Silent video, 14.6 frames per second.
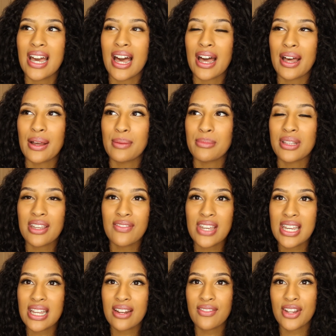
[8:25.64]

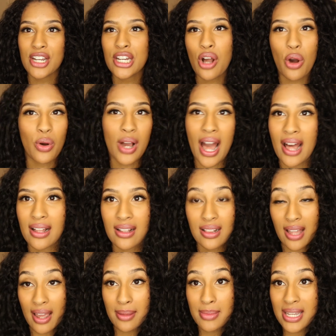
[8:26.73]
living in a very cold
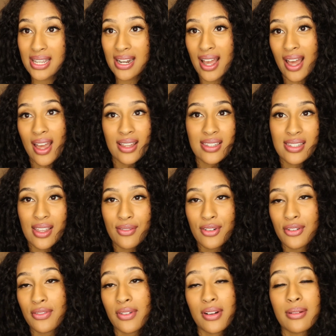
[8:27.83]
climate, I
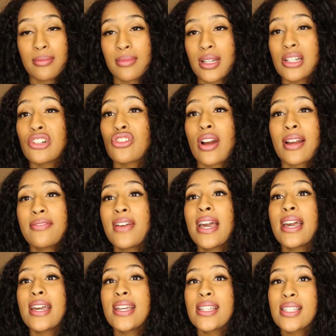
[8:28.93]
suffer from a dry
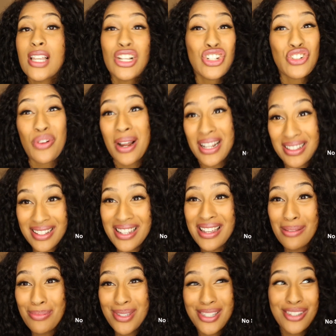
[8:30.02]
face, dry
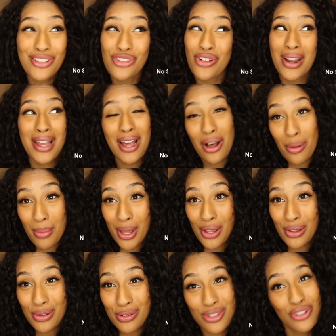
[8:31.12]
lips, dry
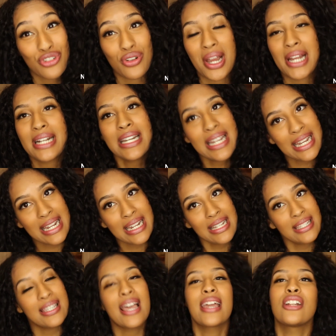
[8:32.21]
elbows, dry
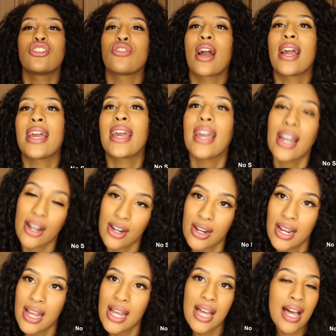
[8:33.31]
knees, and dry hair.
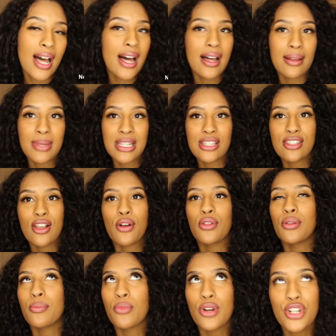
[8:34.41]
And so
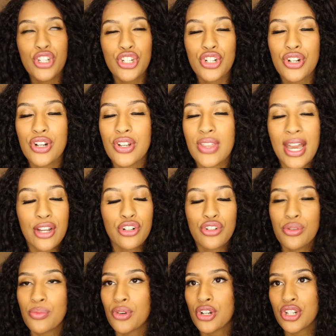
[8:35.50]
the moisture, the
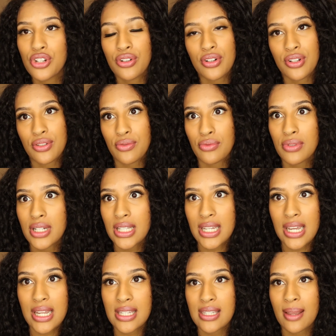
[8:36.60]
extra moisture is
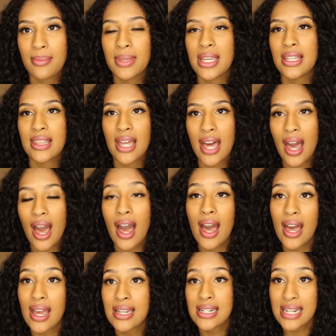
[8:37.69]
really something that I